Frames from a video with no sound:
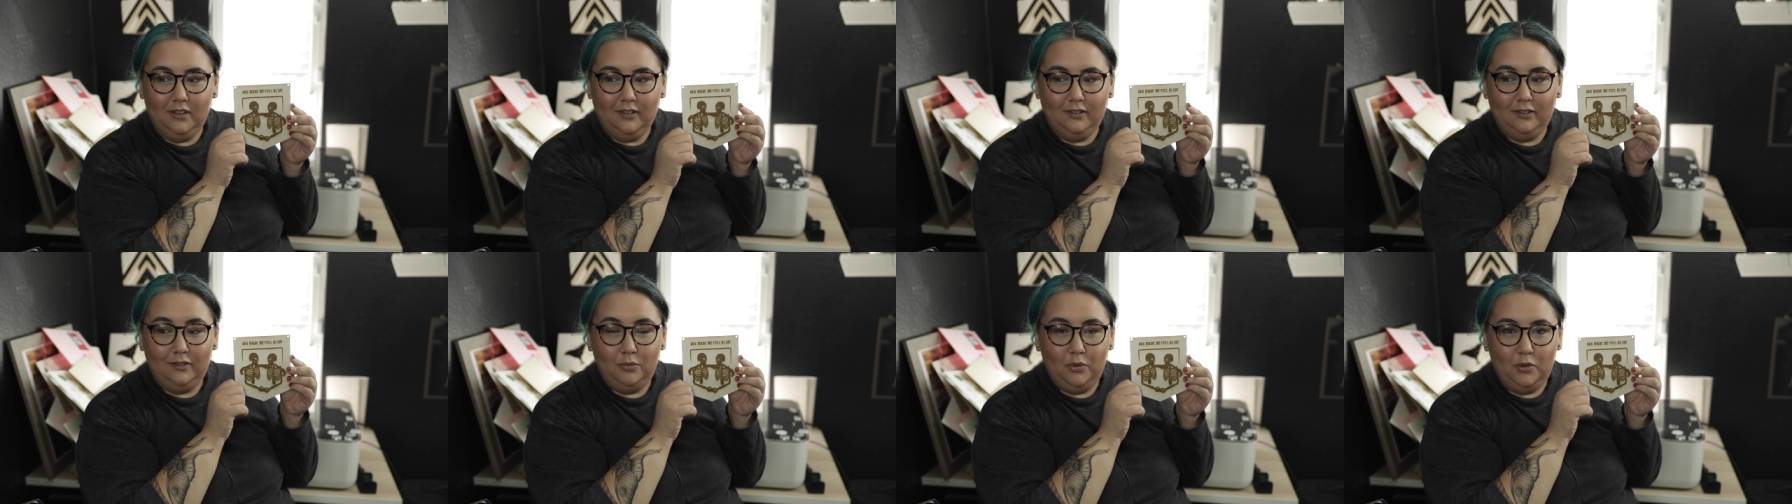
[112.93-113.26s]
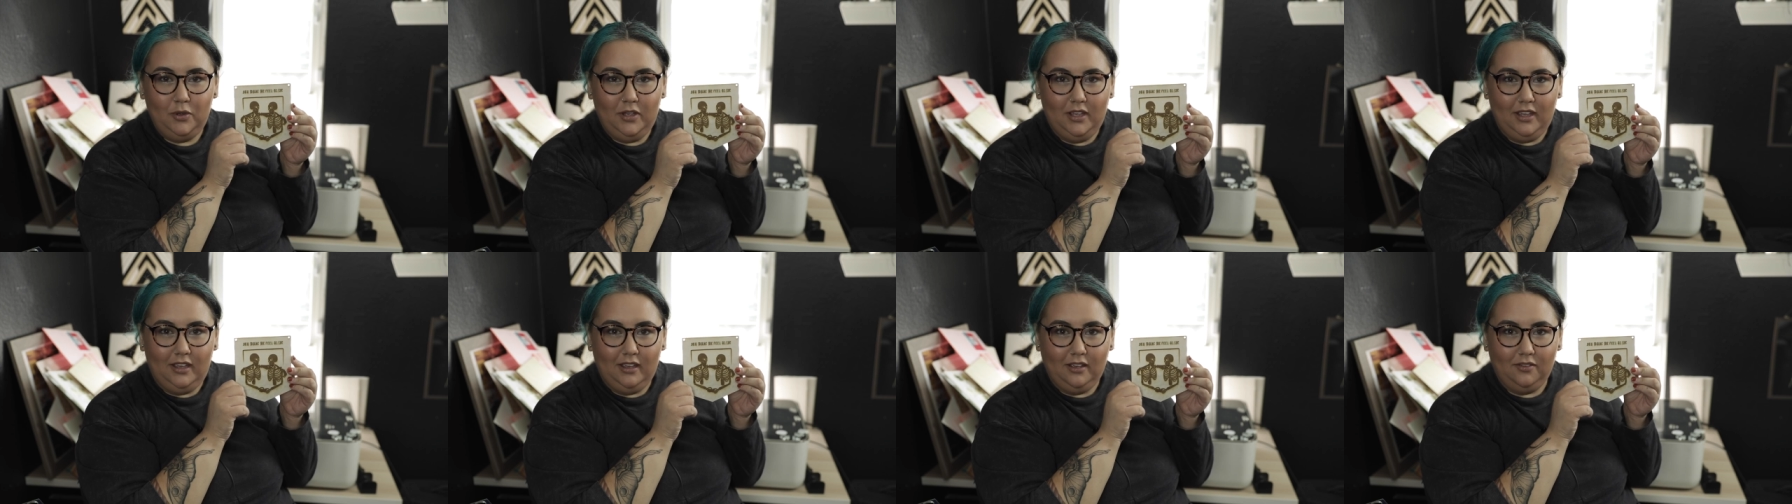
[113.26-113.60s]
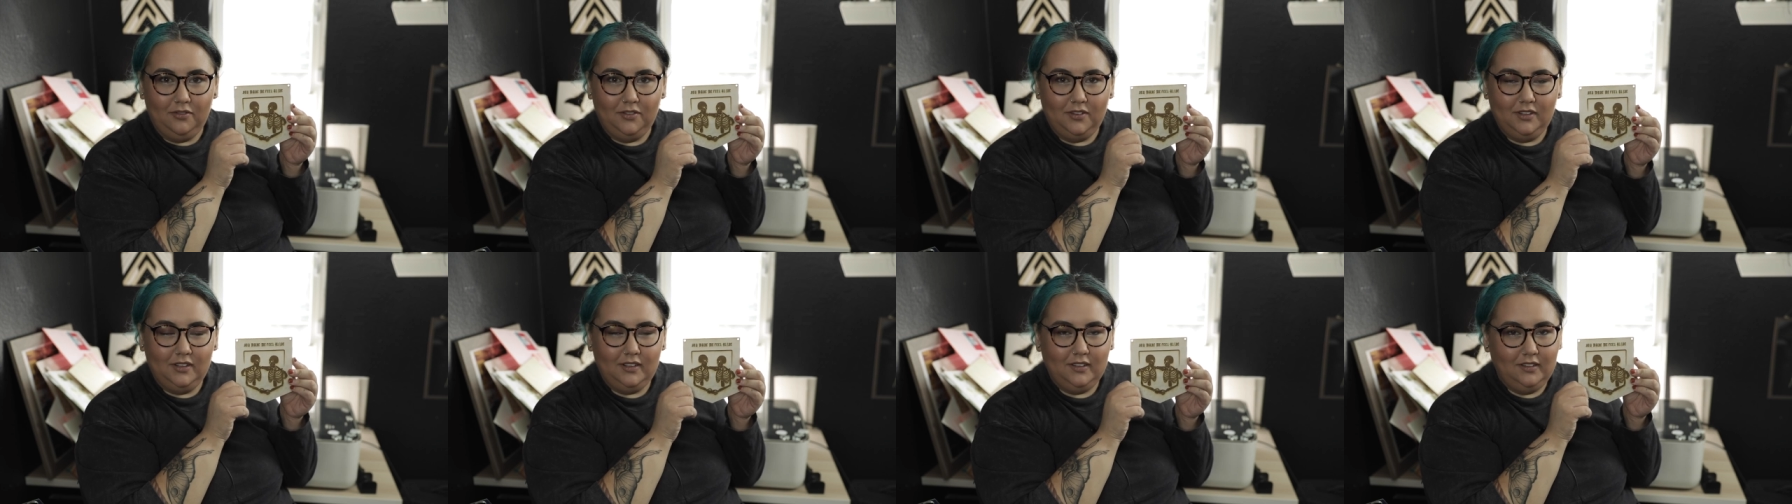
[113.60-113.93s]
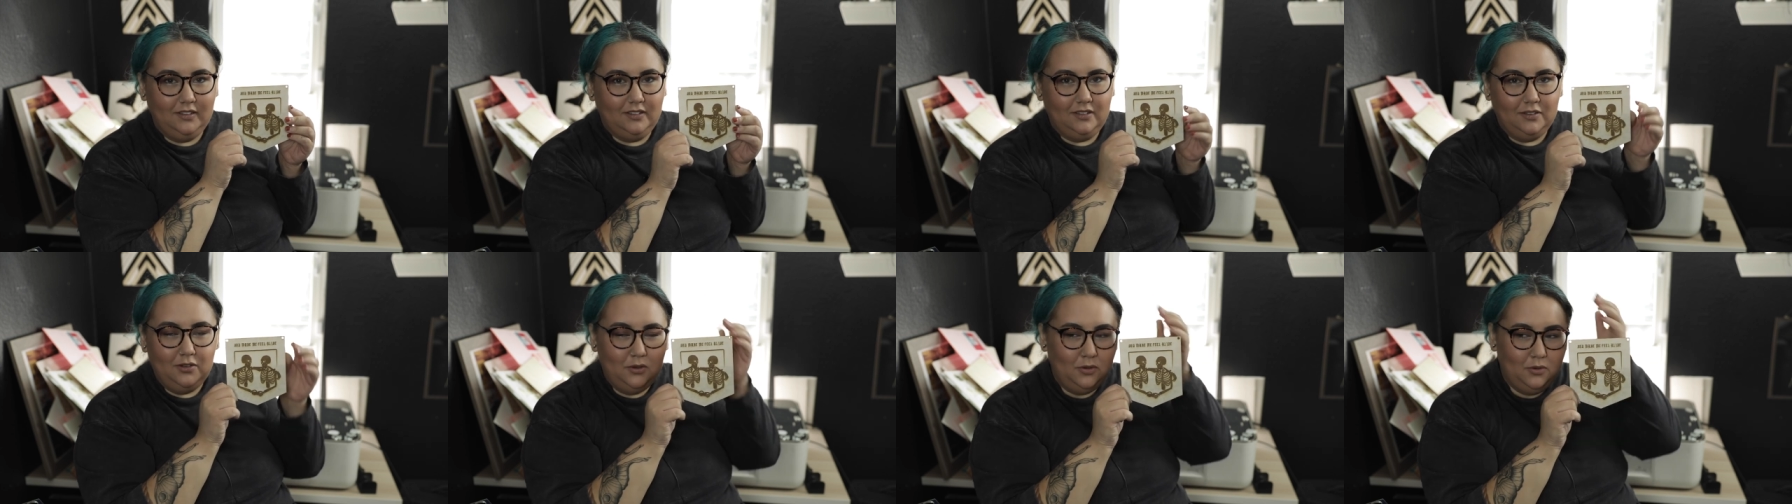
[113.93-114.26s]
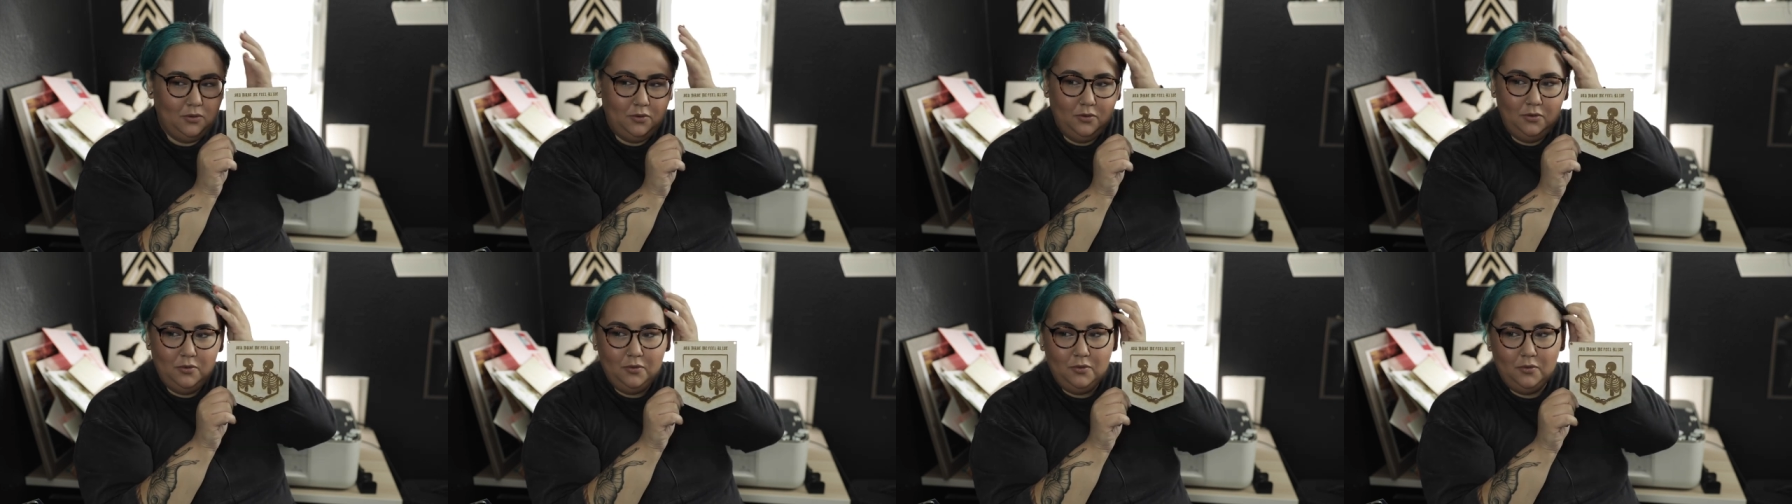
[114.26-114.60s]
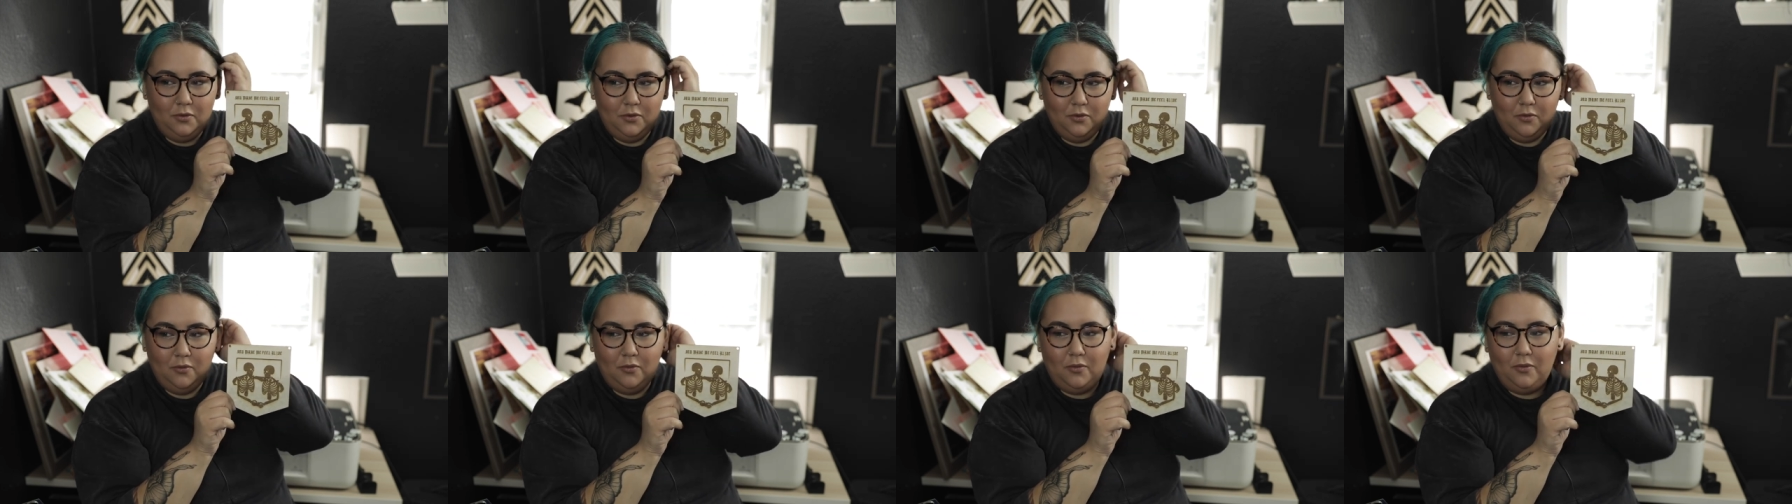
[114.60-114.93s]
spooky gift, because
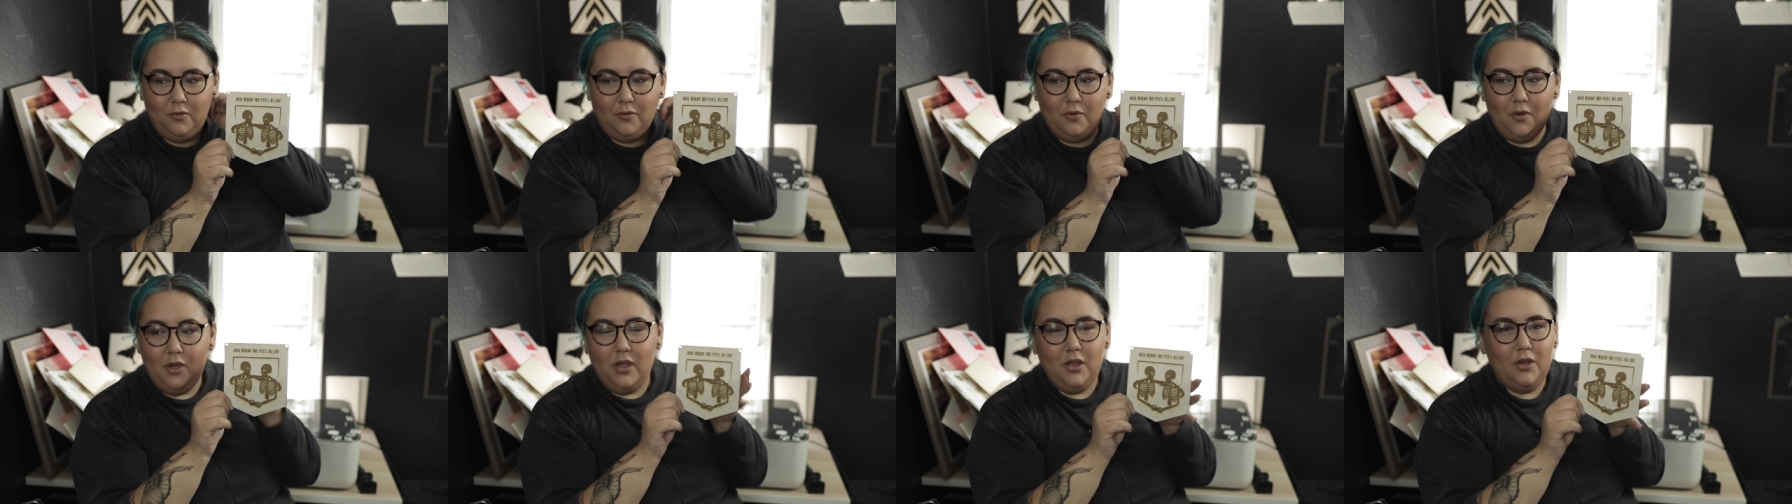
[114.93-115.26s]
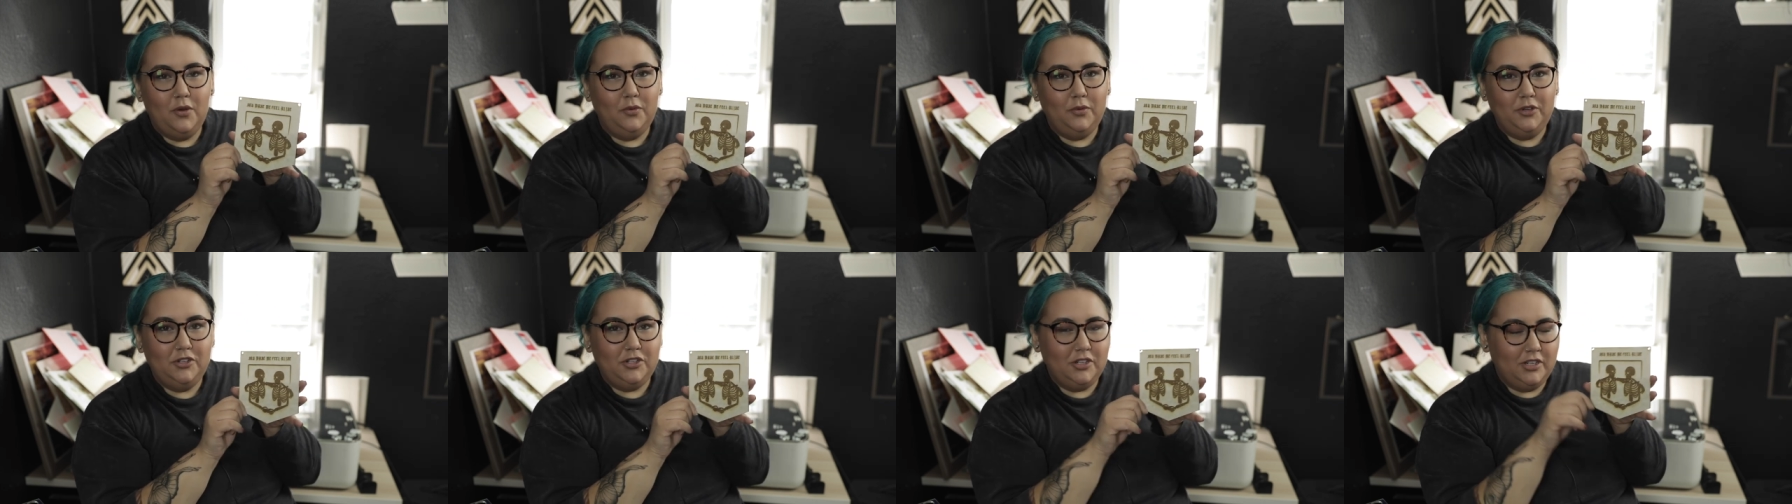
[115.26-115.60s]
we